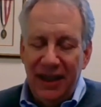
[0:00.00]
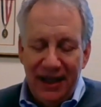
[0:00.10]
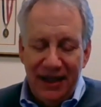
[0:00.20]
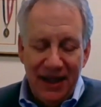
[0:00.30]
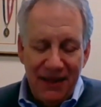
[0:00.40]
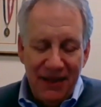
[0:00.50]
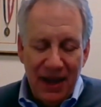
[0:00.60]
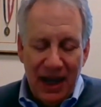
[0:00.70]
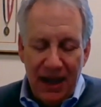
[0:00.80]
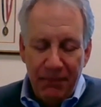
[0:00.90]
And
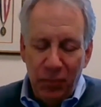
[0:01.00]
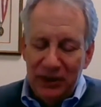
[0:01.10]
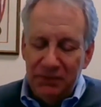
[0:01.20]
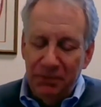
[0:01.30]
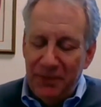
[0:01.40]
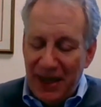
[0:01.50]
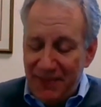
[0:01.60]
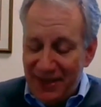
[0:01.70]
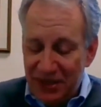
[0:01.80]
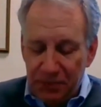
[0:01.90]
when
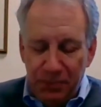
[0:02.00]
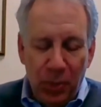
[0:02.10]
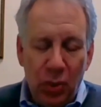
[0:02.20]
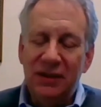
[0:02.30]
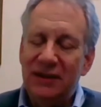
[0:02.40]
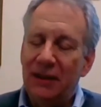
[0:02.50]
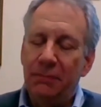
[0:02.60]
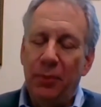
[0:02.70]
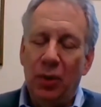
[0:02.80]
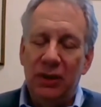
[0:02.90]
babies are born, they're
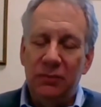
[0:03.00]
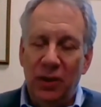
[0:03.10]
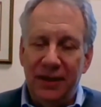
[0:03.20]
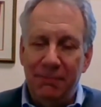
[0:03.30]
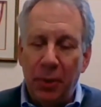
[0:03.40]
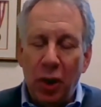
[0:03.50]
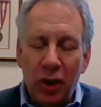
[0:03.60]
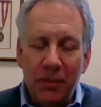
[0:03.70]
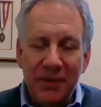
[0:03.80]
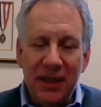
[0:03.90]
born with
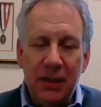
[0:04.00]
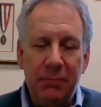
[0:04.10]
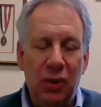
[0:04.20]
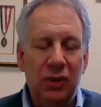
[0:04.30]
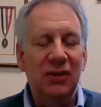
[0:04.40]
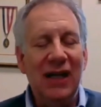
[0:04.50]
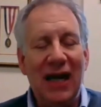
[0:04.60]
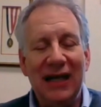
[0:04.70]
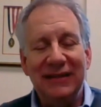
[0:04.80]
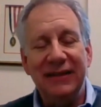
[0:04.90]
permeable
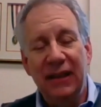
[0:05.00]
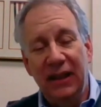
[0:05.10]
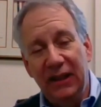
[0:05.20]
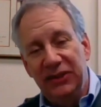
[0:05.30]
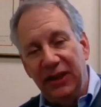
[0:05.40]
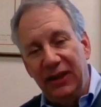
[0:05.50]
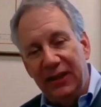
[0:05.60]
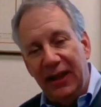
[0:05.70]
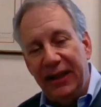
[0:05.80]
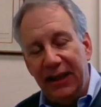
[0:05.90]
guts so
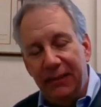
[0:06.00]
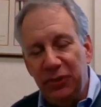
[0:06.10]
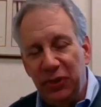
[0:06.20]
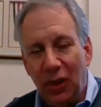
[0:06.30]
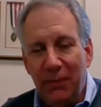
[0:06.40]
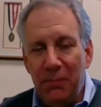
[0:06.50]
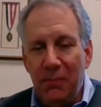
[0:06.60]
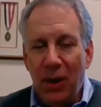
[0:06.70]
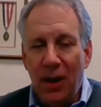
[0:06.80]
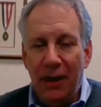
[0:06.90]
that they can absorb
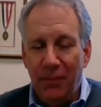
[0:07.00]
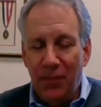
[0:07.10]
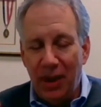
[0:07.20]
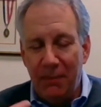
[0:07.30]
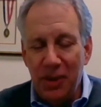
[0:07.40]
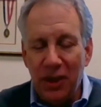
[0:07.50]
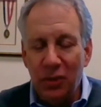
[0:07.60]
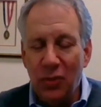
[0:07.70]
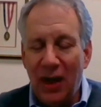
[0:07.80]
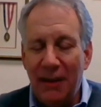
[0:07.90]

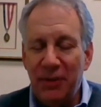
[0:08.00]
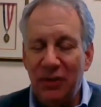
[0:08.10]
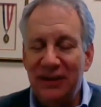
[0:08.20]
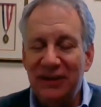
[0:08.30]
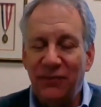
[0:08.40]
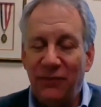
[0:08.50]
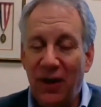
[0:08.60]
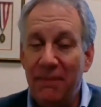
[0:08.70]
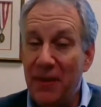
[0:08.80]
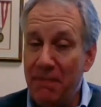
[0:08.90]
immunoglobulins
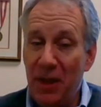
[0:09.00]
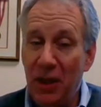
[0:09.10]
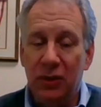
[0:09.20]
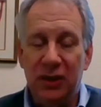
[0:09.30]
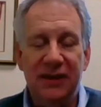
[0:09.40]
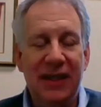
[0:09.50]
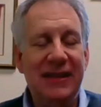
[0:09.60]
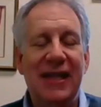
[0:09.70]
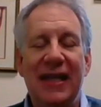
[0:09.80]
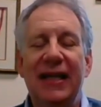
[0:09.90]
from the milk. They
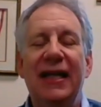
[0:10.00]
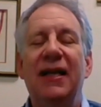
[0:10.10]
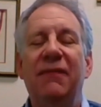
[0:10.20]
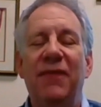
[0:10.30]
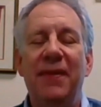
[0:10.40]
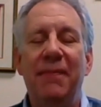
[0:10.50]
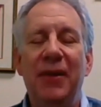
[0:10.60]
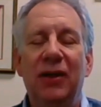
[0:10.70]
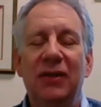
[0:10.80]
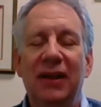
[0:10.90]
take it in from the
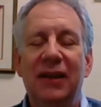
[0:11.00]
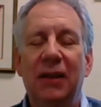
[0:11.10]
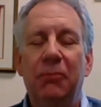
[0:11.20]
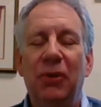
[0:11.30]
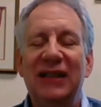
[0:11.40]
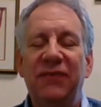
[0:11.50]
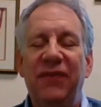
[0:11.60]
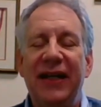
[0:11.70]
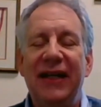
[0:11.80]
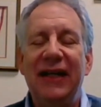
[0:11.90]
milk that they're
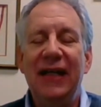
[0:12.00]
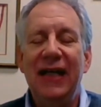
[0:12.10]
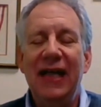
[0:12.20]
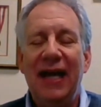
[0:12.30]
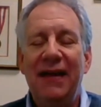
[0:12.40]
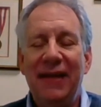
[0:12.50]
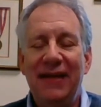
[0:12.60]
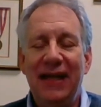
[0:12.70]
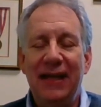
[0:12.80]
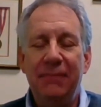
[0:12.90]
breastfeeding, and
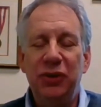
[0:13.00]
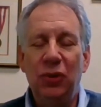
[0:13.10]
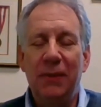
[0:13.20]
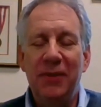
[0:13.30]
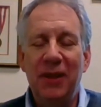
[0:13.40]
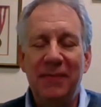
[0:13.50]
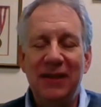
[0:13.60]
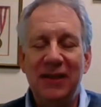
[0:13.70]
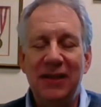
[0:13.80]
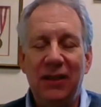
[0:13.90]
then they absorb them
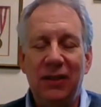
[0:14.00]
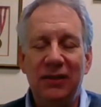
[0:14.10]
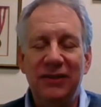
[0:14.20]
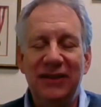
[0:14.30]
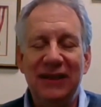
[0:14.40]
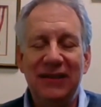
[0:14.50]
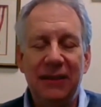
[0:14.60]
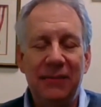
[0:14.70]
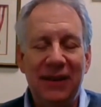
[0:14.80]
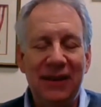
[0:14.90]
into their own
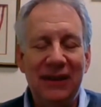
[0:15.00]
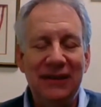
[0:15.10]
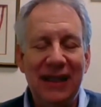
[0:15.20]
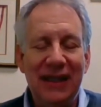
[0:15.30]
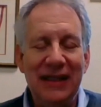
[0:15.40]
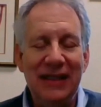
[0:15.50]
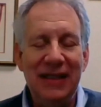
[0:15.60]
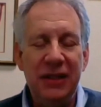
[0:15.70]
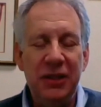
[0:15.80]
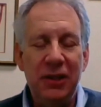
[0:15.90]
system. And as they
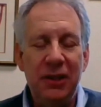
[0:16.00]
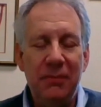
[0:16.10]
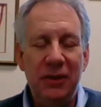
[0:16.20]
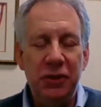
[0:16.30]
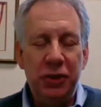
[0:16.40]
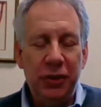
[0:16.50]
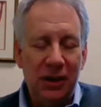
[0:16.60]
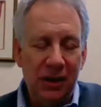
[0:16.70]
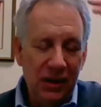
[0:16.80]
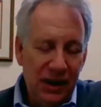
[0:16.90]
continue to
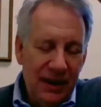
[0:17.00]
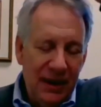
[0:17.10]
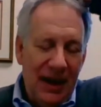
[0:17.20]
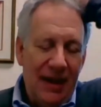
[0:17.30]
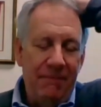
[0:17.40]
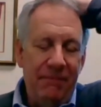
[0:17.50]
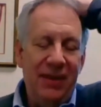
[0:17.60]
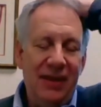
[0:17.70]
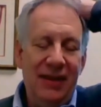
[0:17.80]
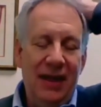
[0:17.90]
mature,
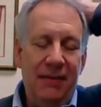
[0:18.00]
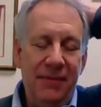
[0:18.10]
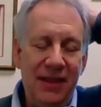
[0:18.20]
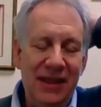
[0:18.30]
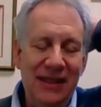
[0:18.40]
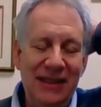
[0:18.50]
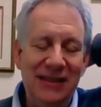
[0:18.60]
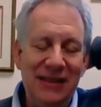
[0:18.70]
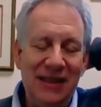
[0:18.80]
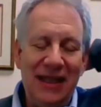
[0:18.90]

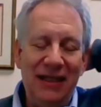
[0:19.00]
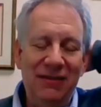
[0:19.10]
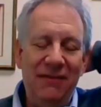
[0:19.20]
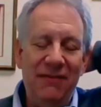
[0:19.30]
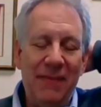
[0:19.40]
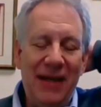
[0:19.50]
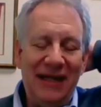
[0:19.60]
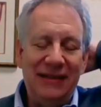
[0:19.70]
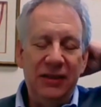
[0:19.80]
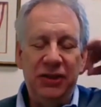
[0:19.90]
these can leave a
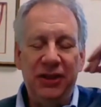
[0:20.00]
message.